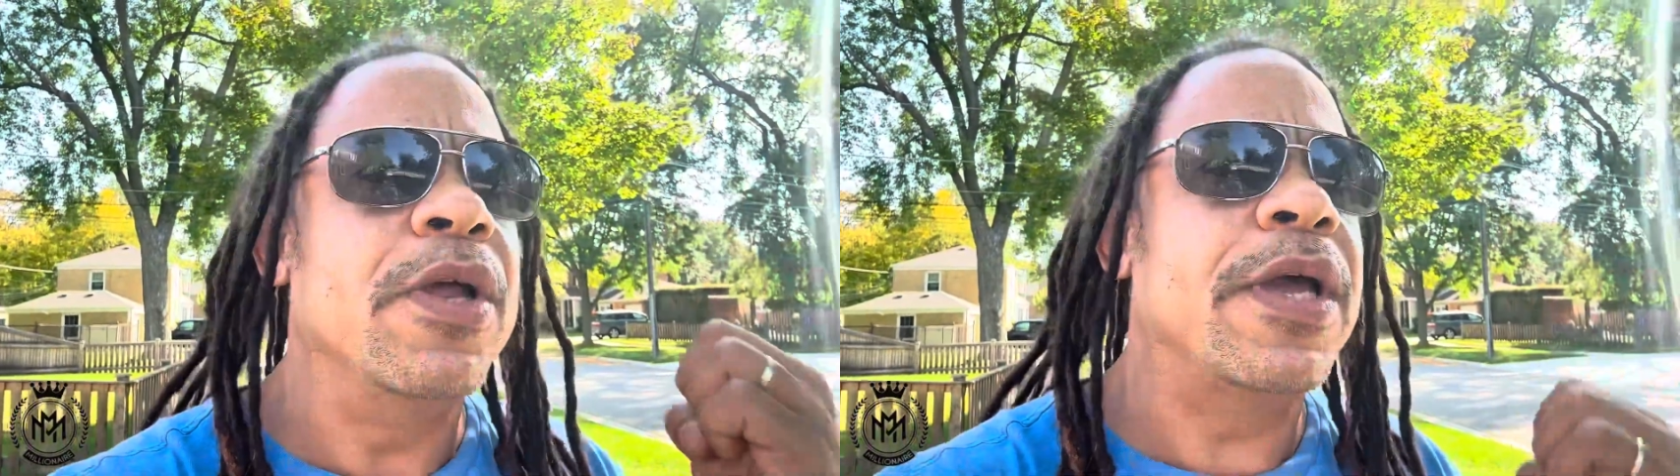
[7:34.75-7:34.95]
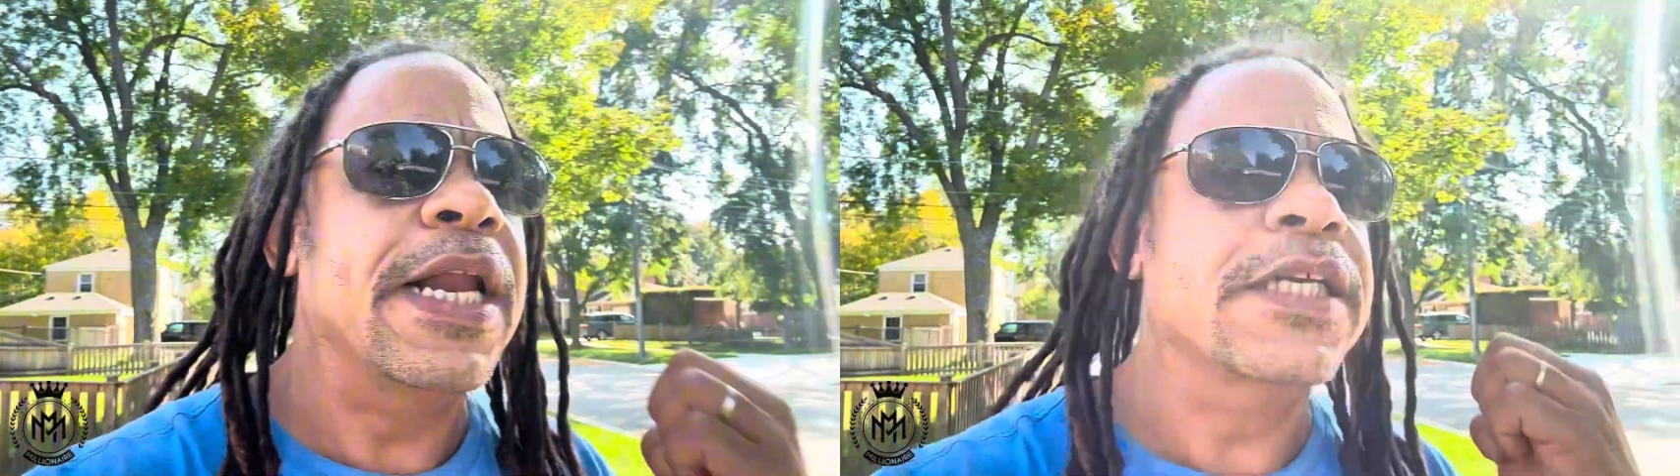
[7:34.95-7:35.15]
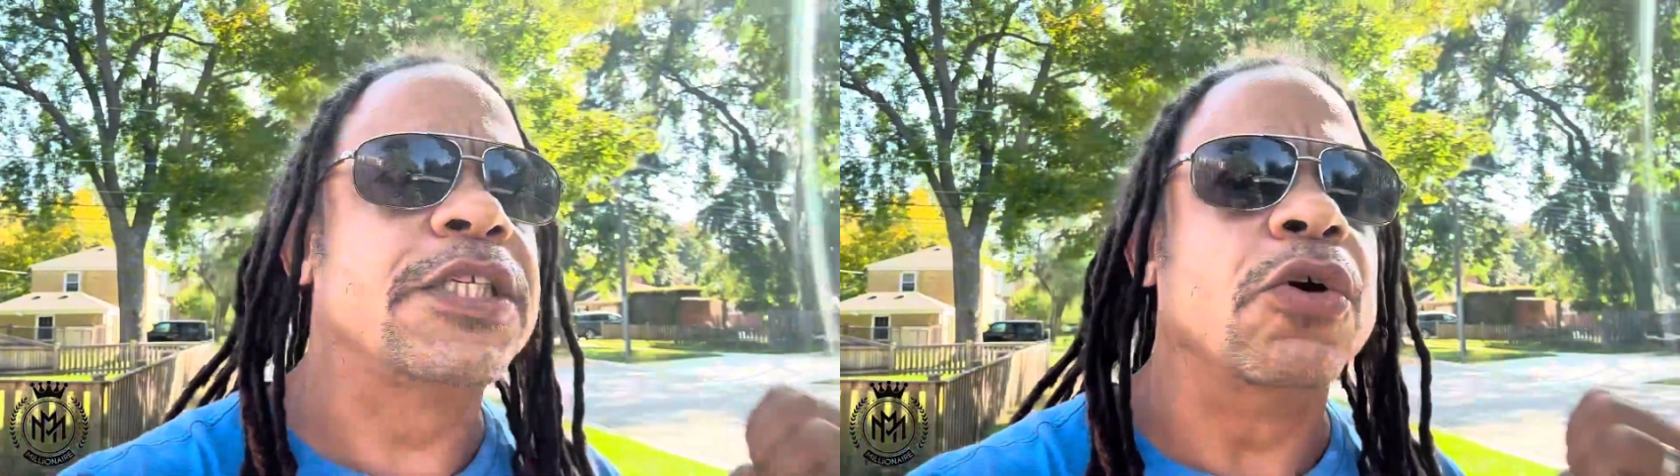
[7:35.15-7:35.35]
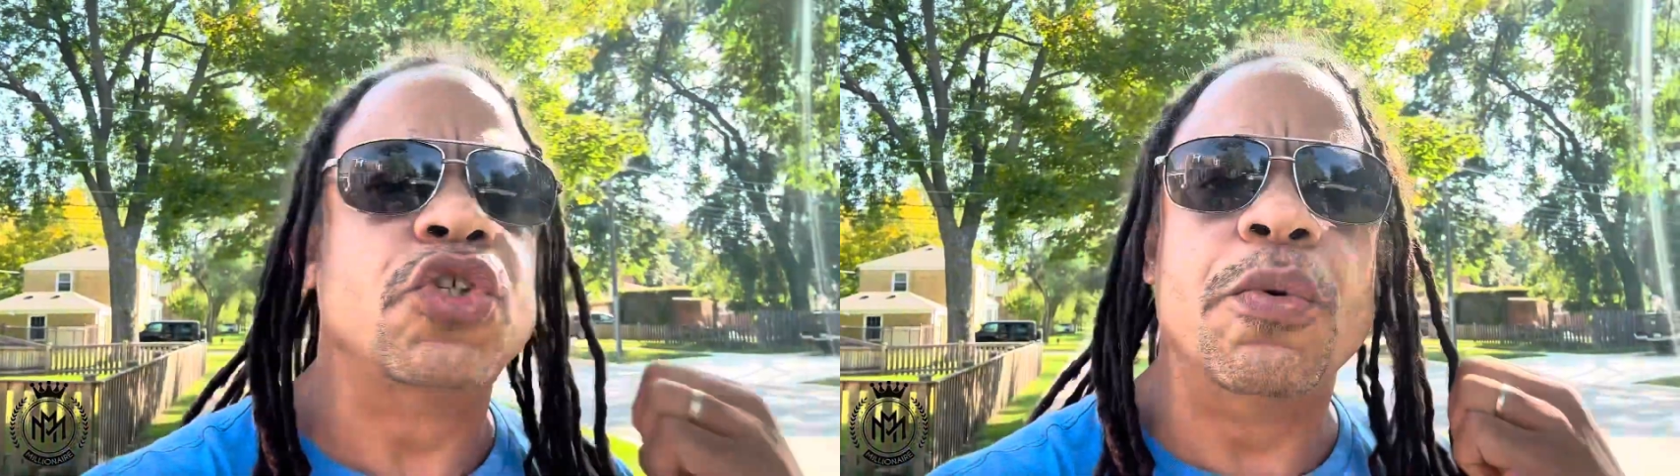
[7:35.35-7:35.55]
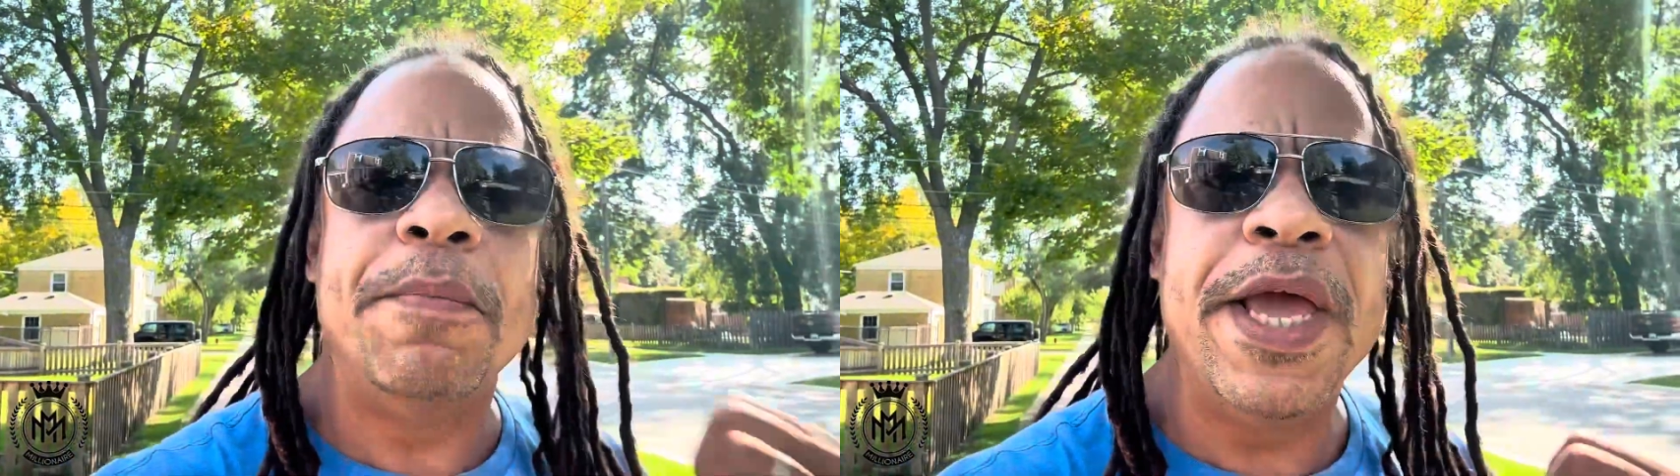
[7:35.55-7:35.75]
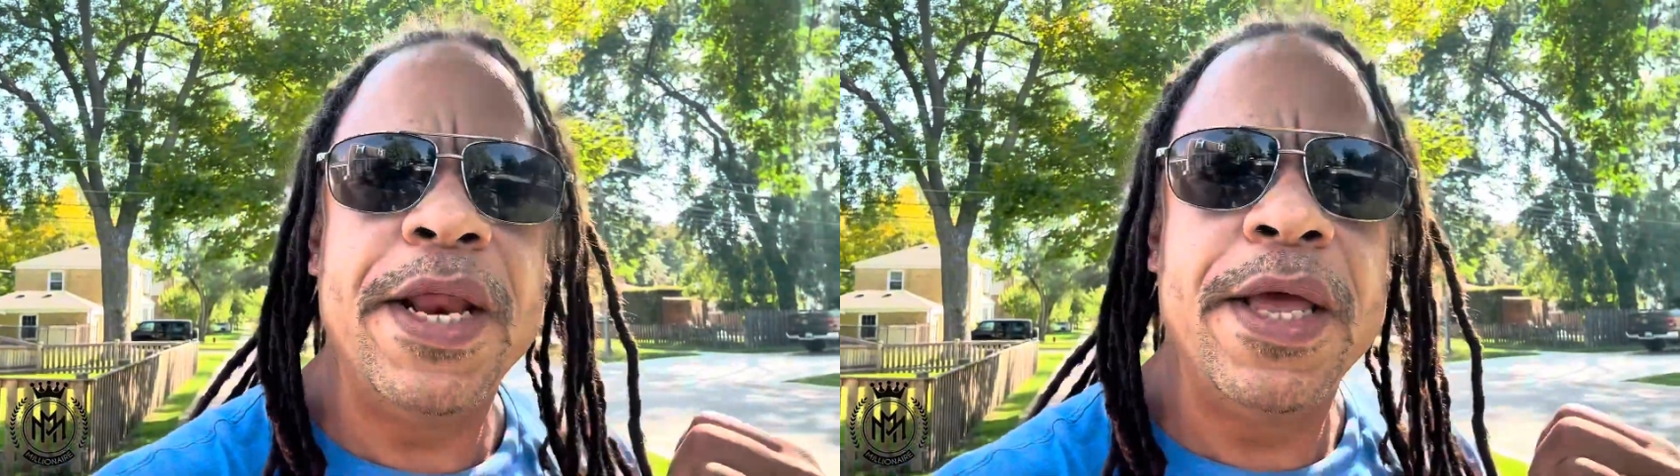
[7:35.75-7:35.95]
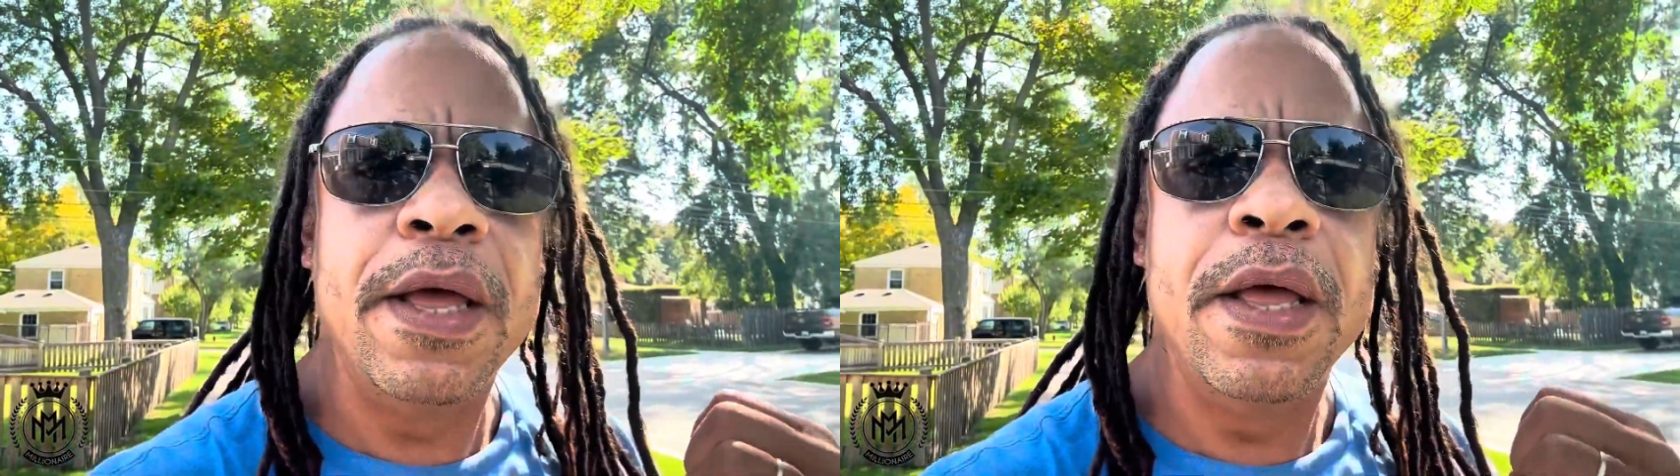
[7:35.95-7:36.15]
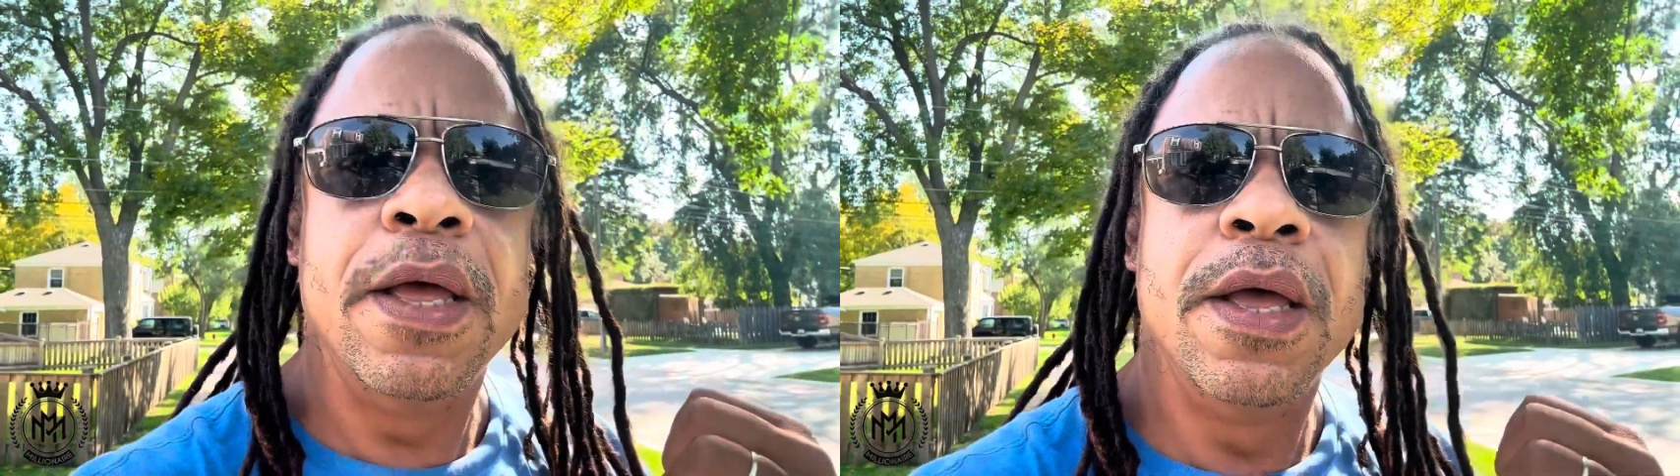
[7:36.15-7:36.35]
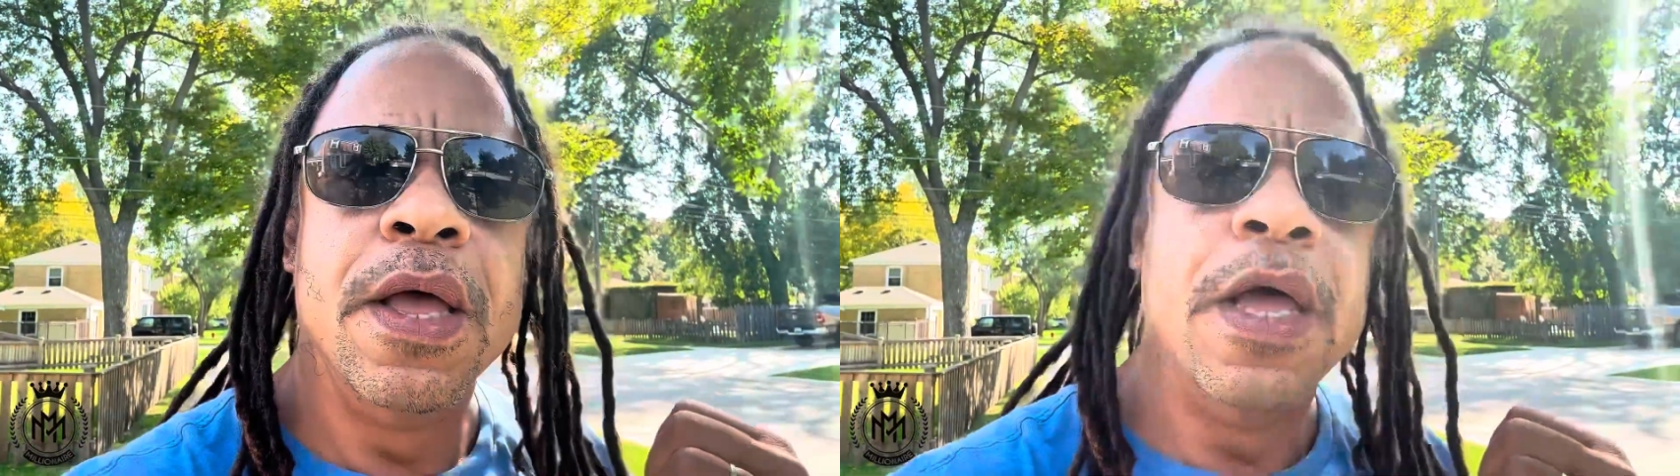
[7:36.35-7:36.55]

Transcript: looking at social media.